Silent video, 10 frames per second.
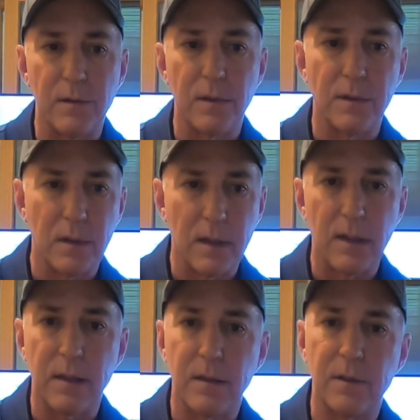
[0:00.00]
than the
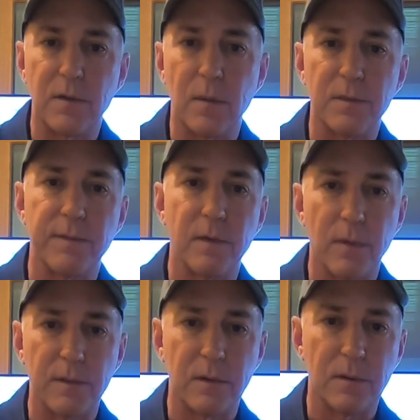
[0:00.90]
9 in terms of the
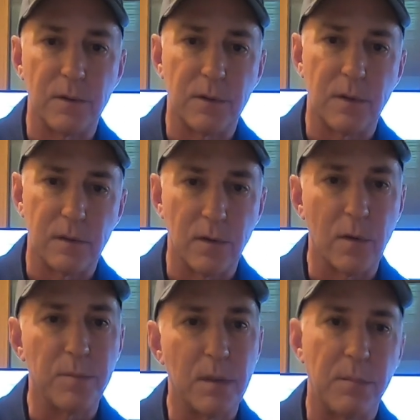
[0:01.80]
resolution. A
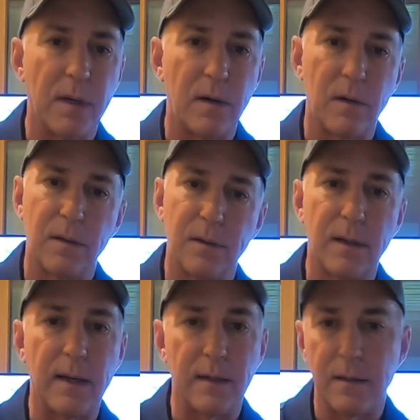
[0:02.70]
little bit better,
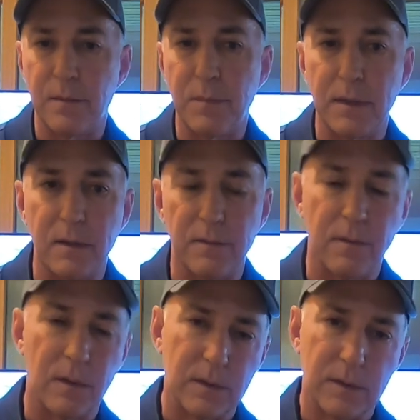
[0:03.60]
not a big
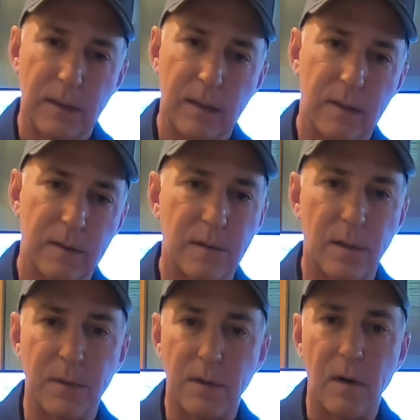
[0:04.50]
difference. It's
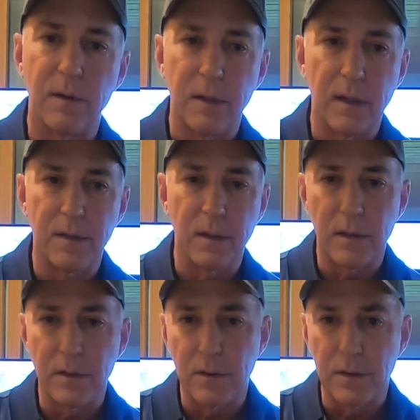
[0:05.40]
not hardly anything
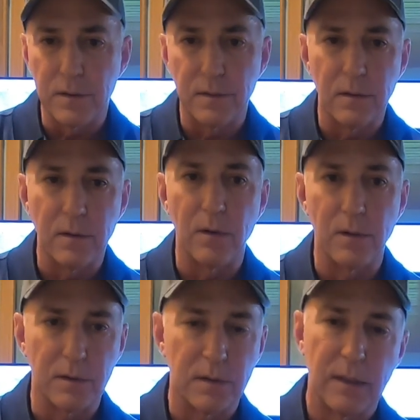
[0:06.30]
that you could
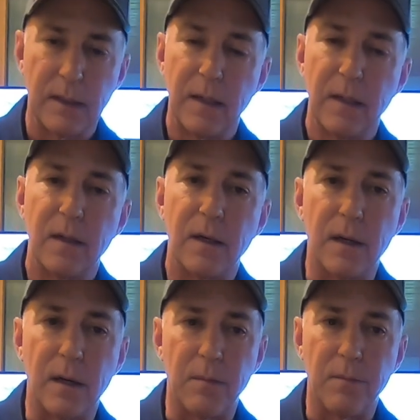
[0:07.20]
notice.
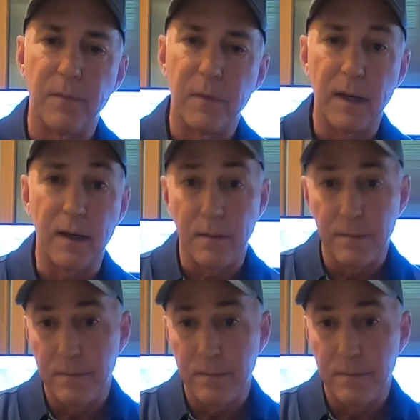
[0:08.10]
Now,